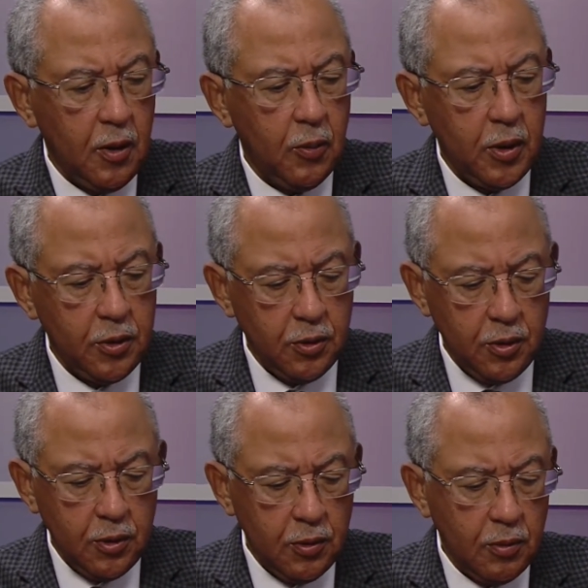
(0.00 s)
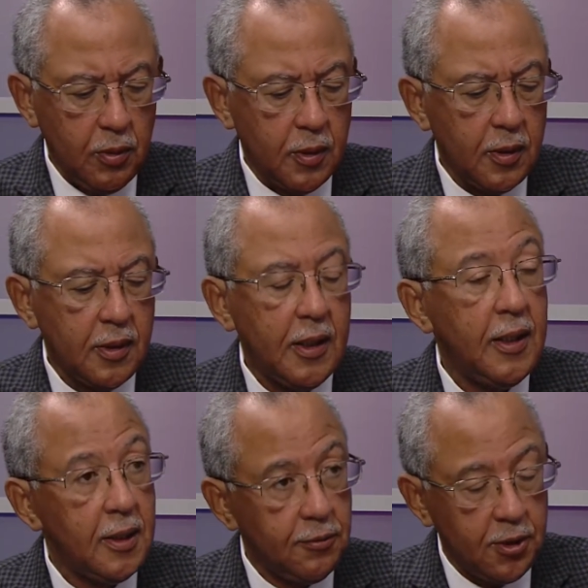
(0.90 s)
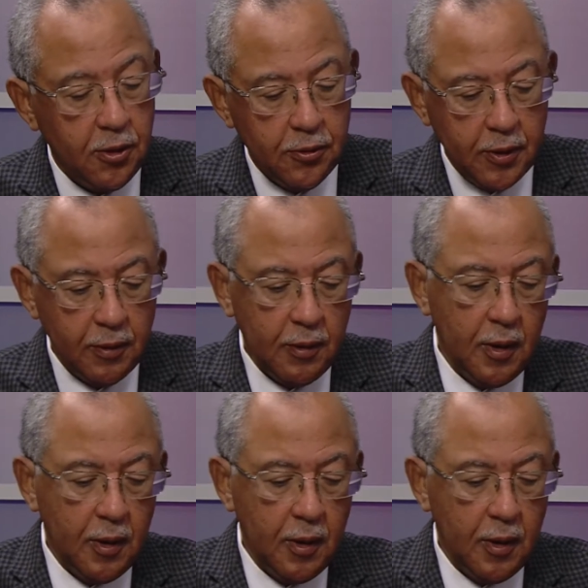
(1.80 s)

when you do TLIF surgery.